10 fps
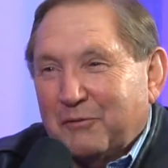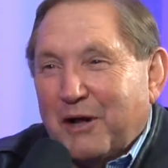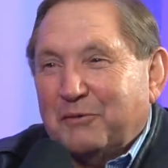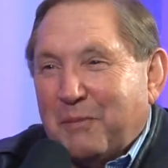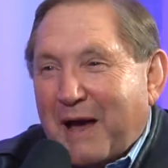
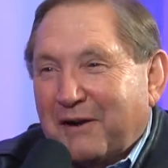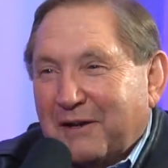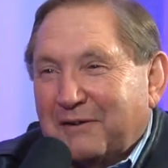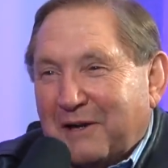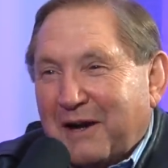runs batted
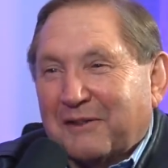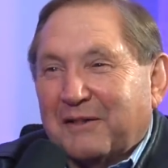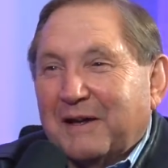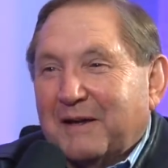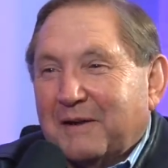in kind of
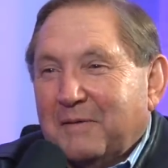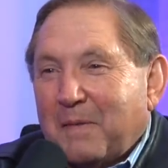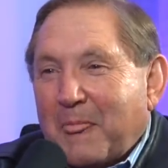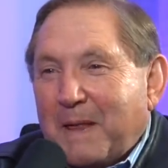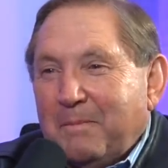thing. Better lucky
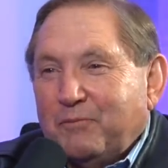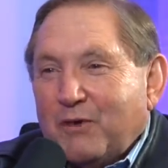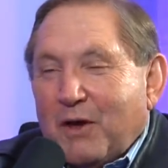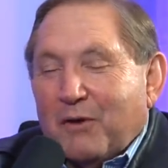than good, right?